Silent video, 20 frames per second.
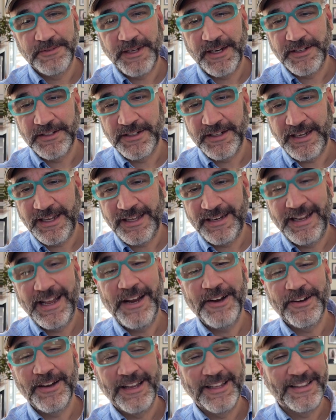had
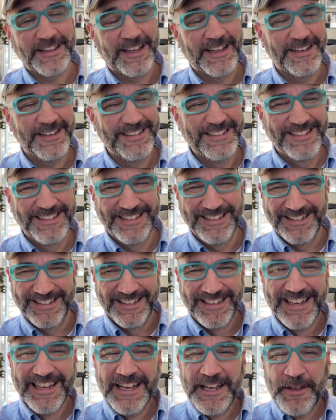hair like
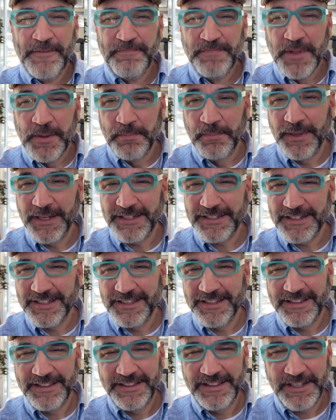that. But
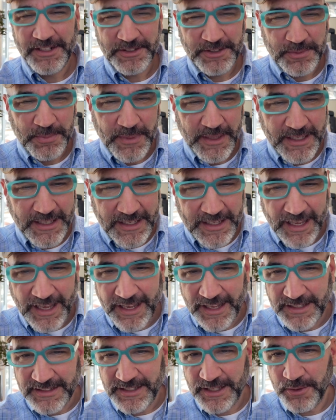there's me
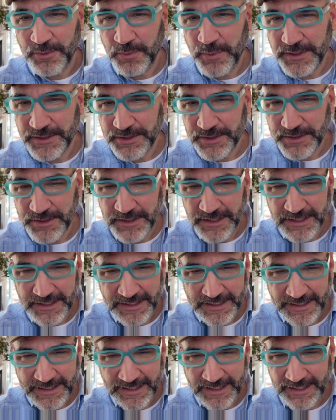as a wizard
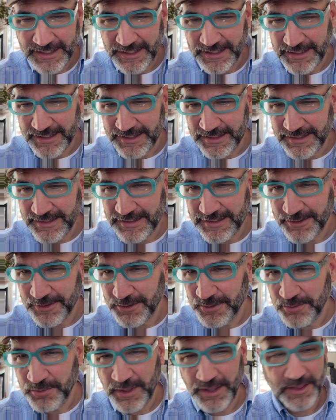and
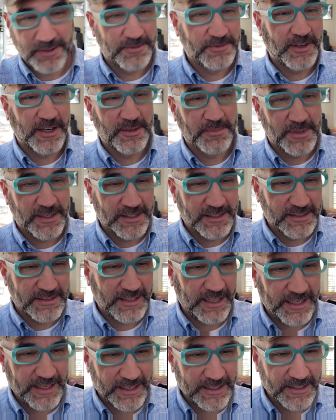with a fireball in his
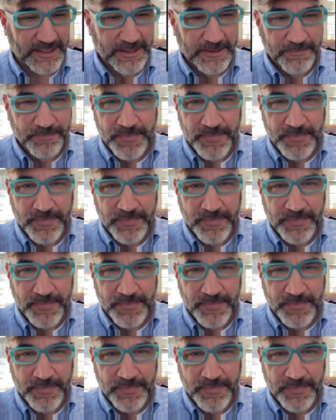hand.